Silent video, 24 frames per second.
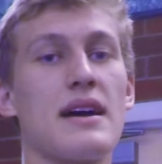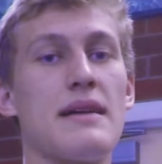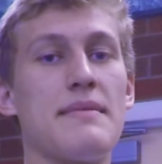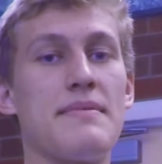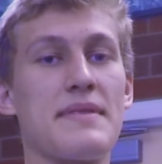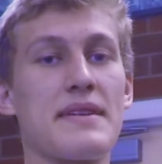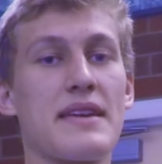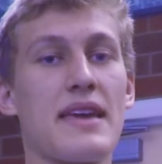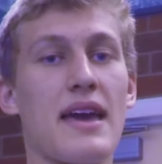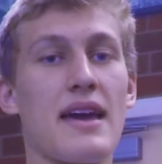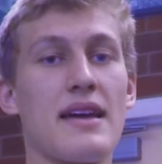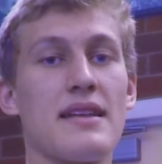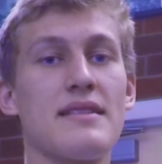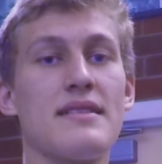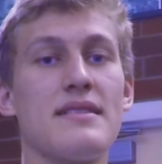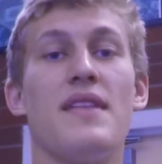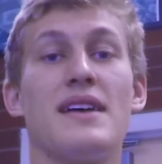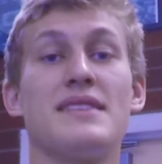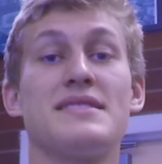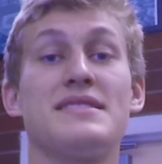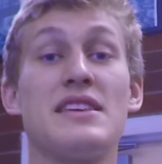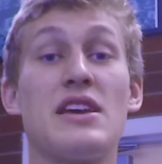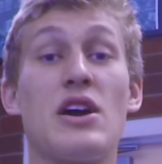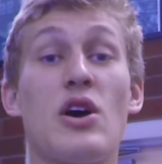up again,
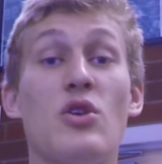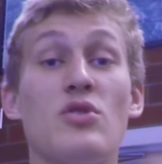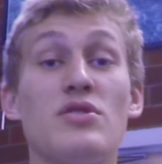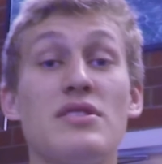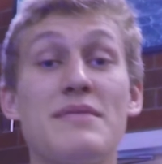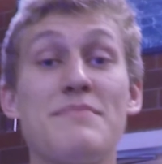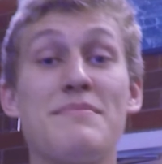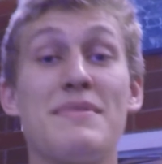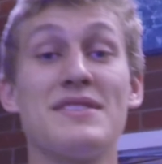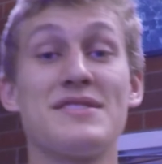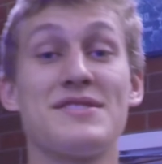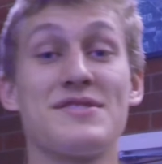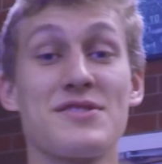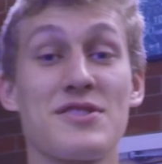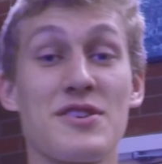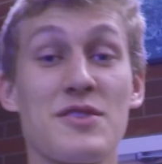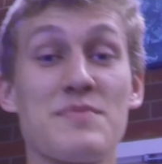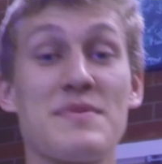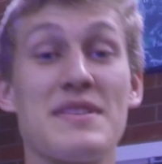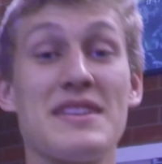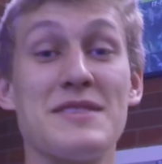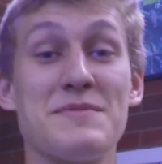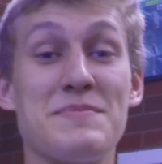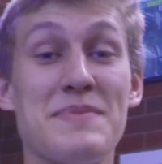that's the only muscle
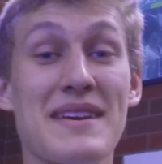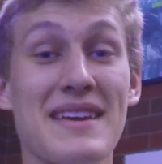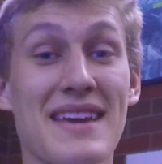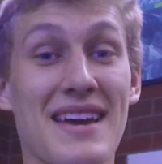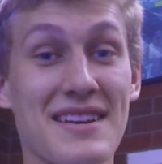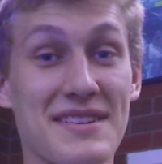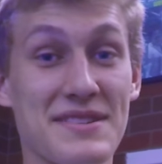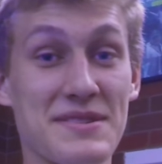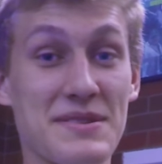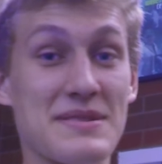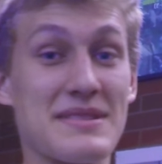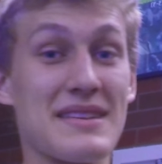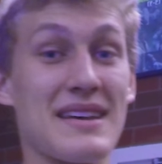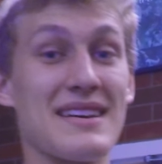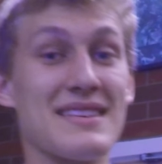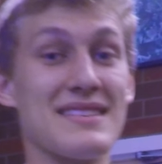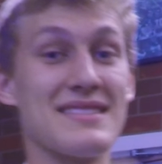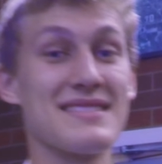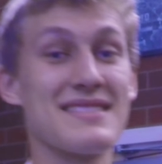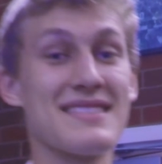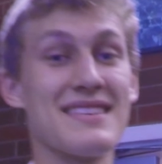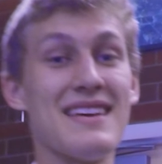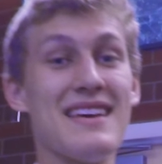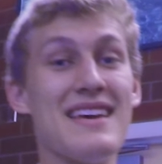group that is being
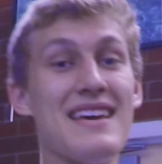exercised.